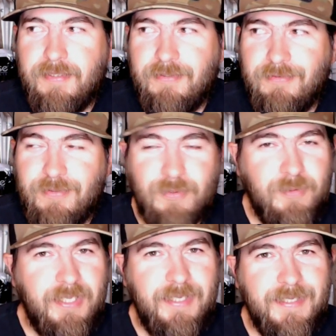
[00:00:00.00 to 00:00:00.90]
Little
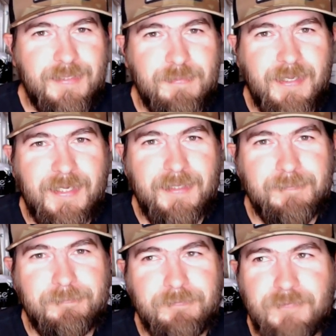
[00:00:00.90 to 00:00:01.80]
kids, man.
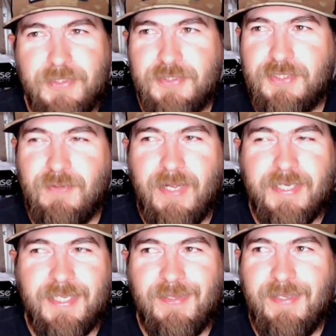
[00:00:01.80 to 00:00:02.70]
you're just going to have
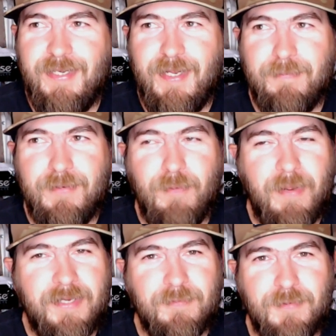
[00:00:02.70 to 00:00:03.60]
to clean it up and go
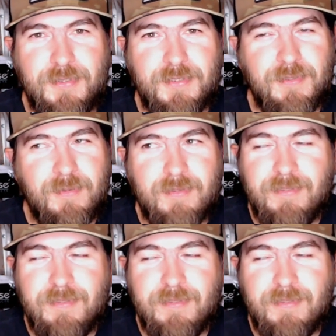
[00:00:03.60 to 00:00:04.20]
back to what you're doing.